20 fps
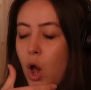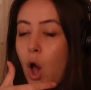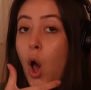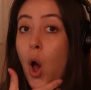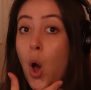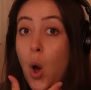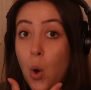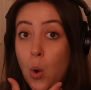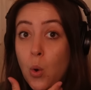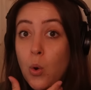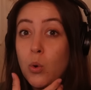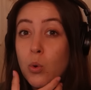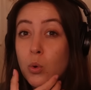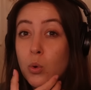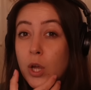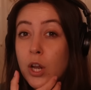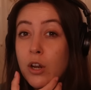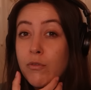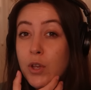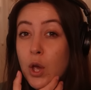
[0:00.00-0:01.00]
Oh,
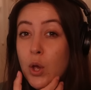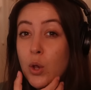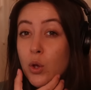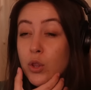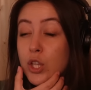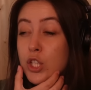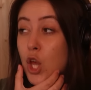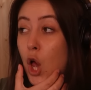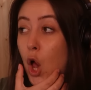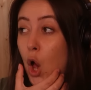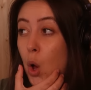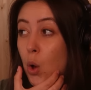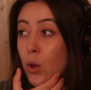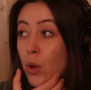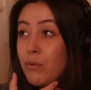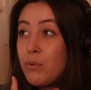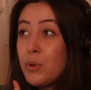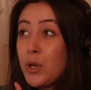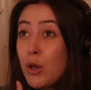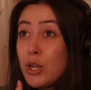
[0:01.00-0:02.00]
kind of going on this oh.
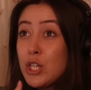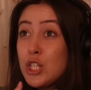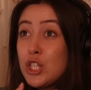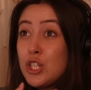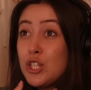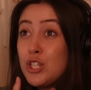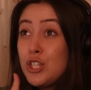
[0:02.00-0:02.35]
If we're going